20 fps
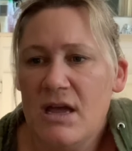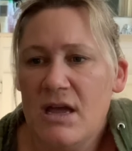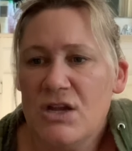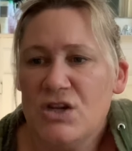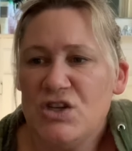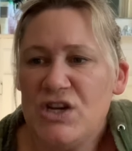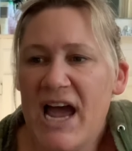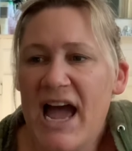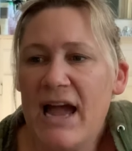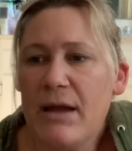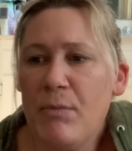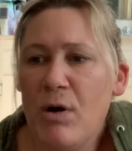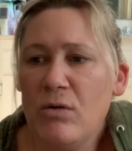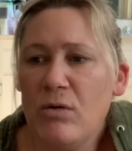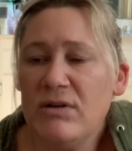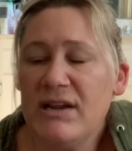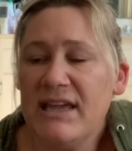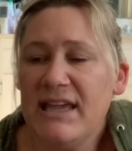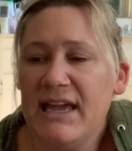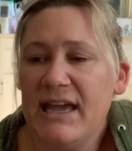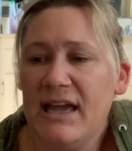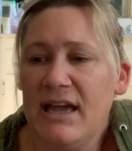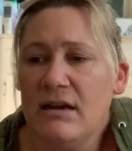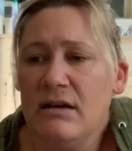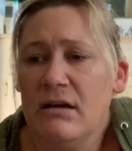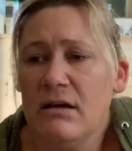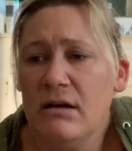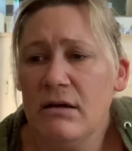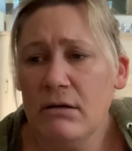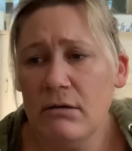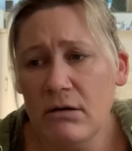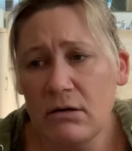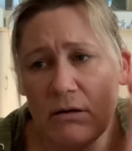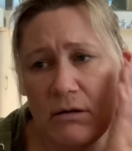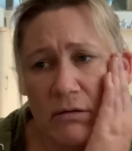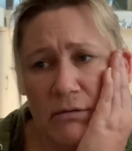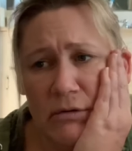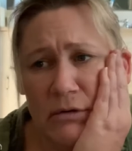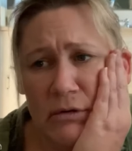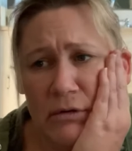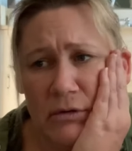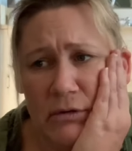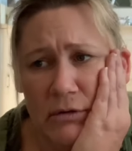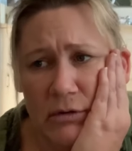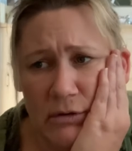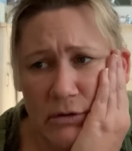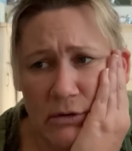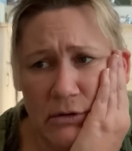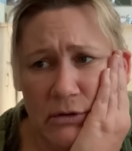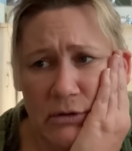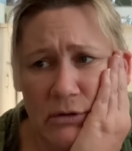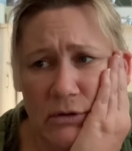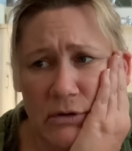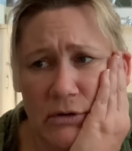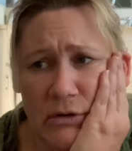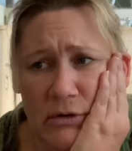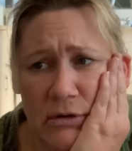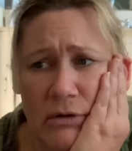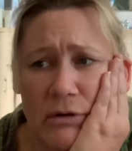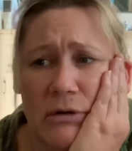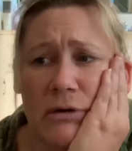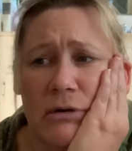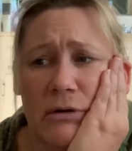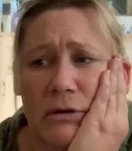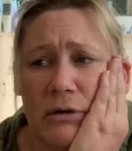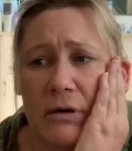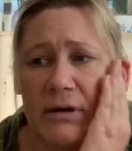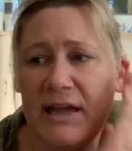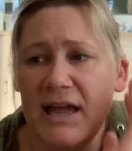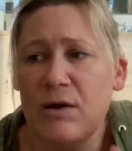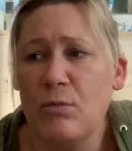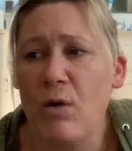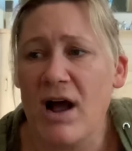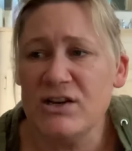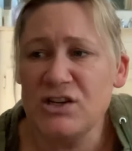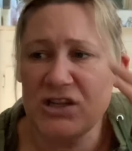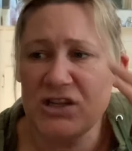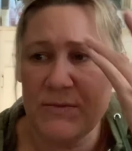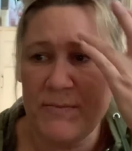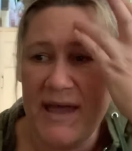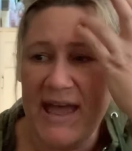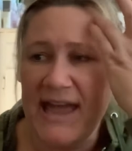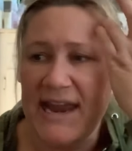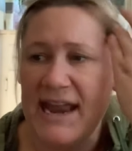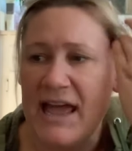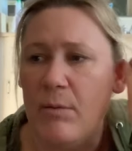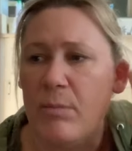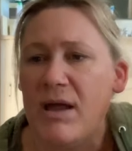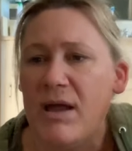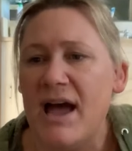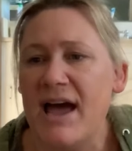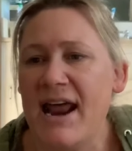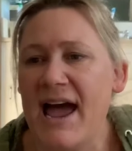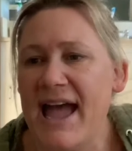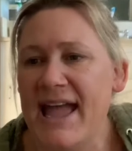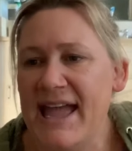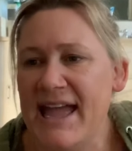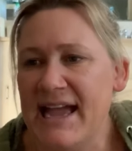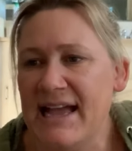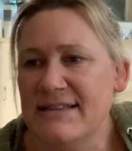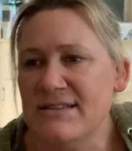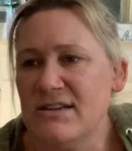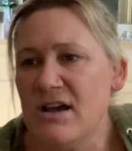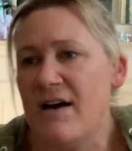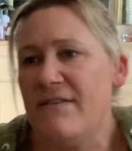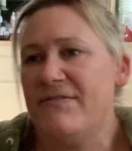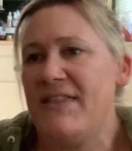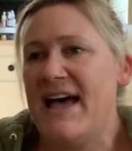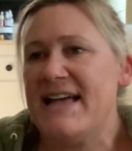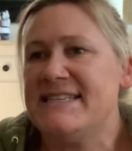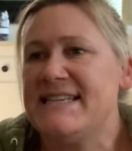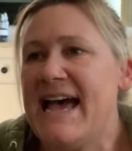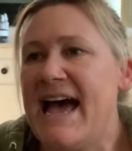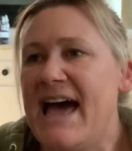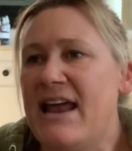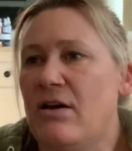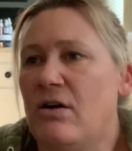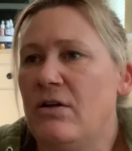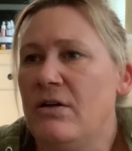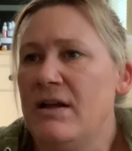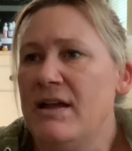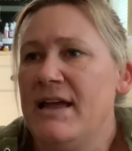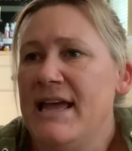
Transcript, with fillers: Jack moaned again. Oh, oh and watched the men help Cut Eye Higgins off that saddle.